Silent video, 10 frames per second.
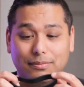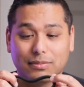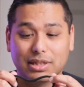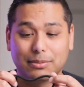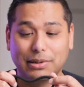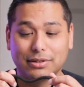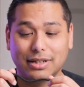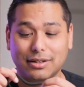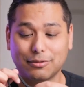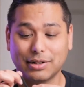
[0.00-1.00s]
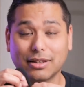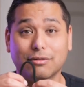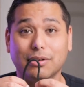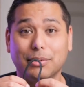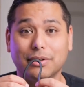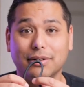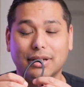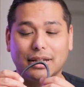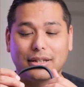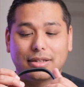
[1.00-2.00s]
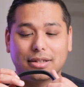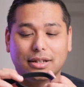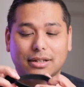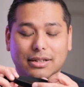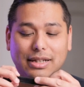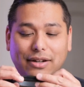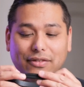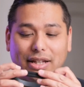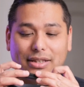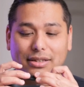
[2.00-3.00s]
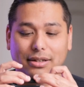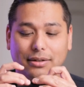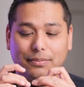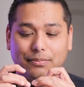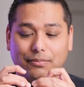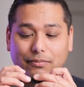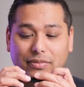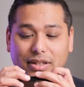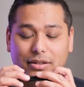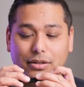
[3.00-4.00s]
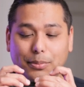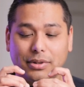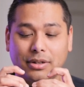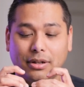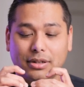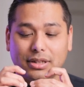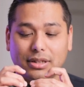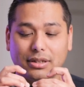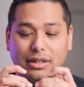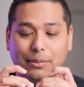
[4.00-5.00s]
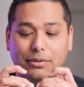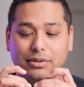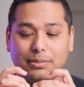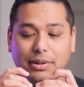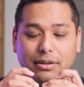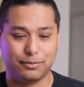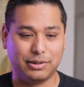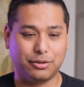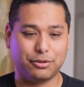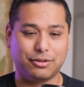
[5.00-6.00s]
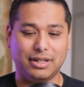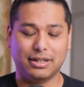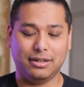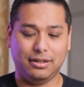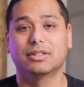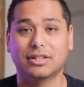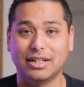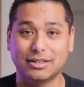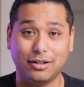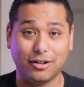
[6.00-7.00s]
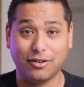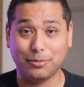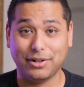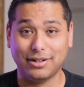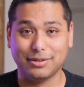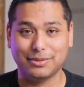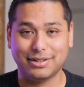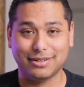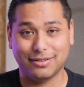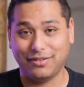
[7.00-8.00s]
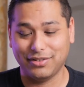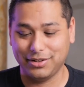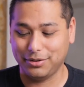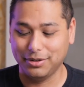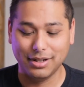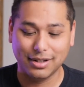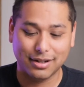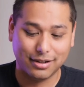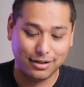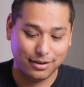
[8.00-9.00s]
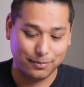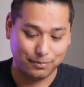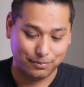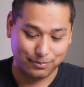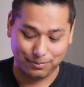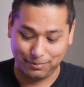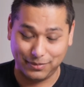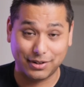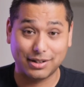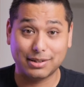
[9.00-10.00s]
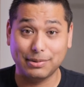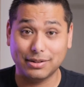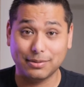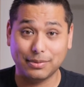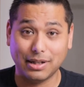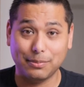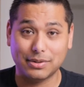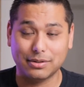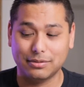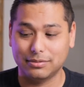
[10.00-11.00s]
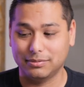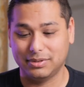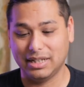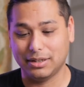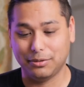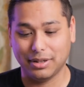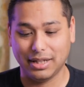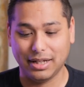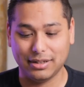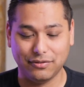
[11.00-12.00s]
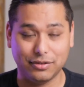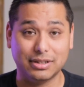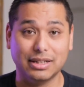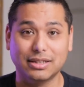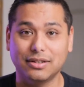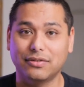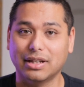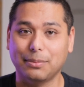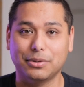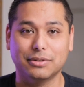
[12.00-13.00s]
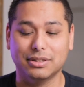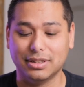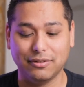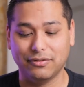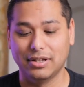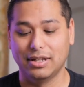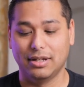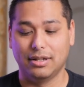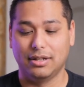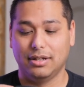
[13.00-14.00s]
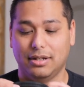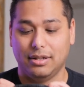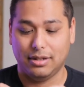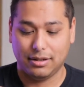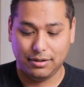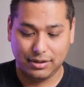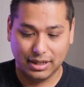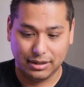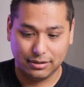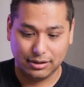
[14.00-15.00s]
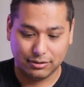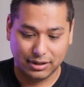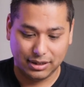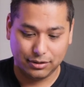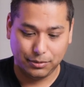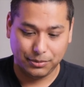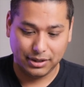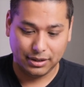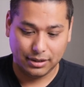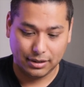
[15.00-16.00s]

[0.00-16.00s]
Smells like regular rubber. It doesn't have that super toxic chemical smell. So when you're ordering Chinese knockoff products, which I often do, they're gonna smell sometimes, so take note of that if you're sensitive to chemicals and stuff. Okay, so let's try the zoom ring.